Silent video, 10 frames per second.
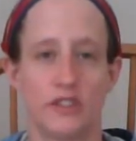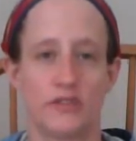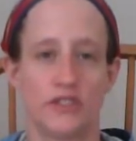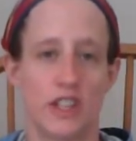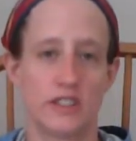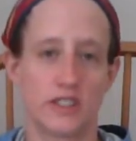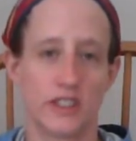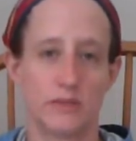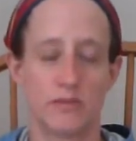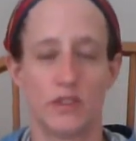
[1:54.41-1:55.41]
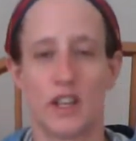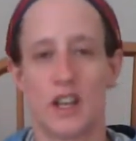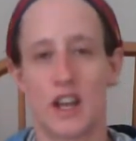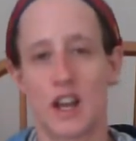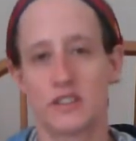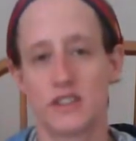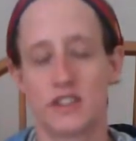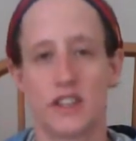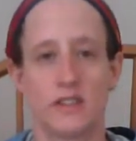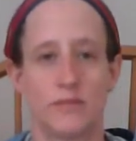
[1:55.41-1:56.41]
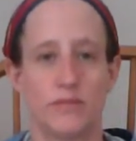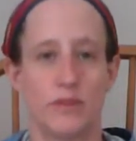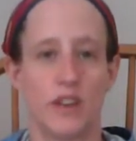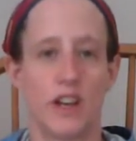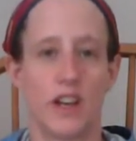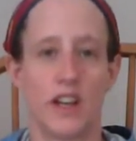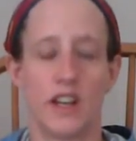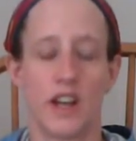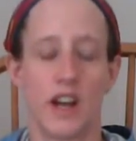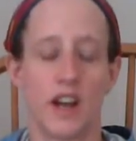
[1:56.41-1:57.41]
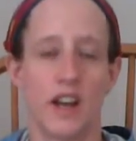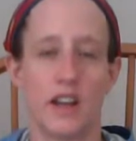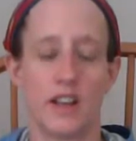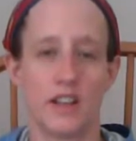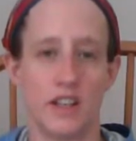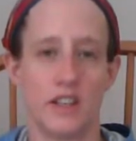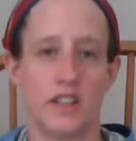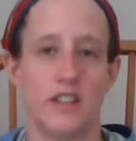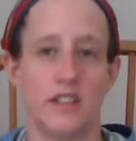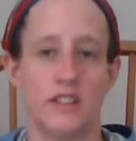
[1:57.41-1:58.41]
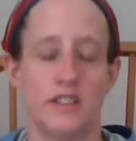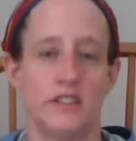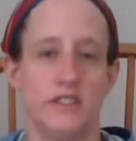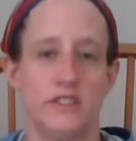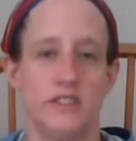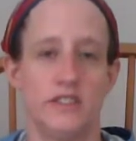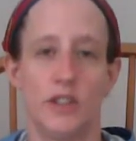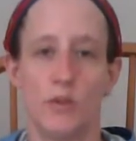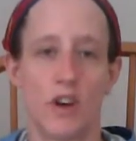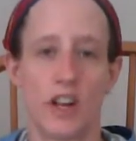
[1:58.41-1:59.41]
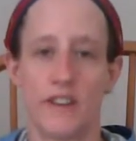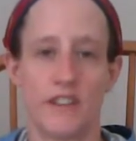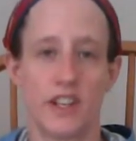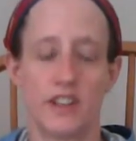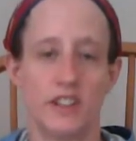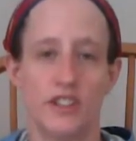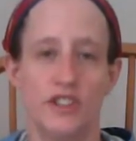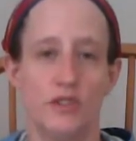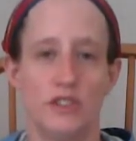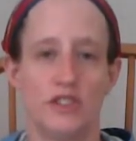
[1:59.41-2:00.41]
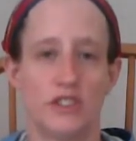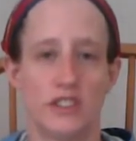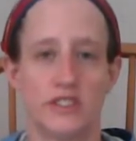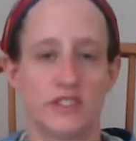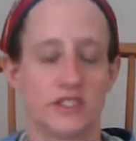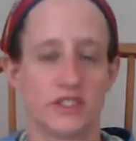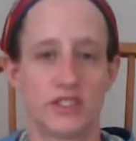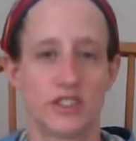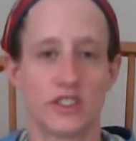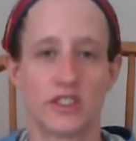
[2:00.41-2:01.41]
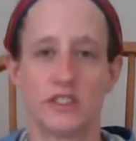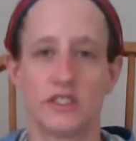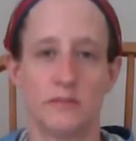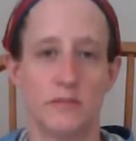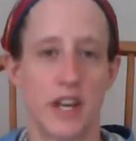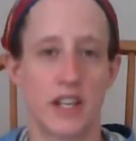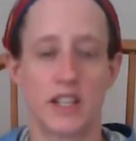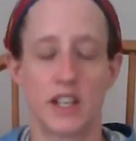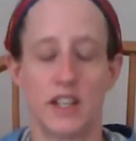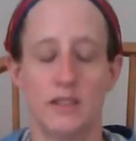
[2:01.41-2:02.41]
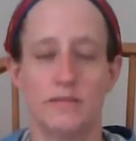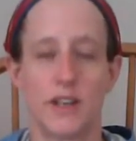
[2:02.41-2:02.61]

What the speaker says: dressed like a boy. I acted like a boy. I didn't want to have anything to do with dresses or skirts or makeup.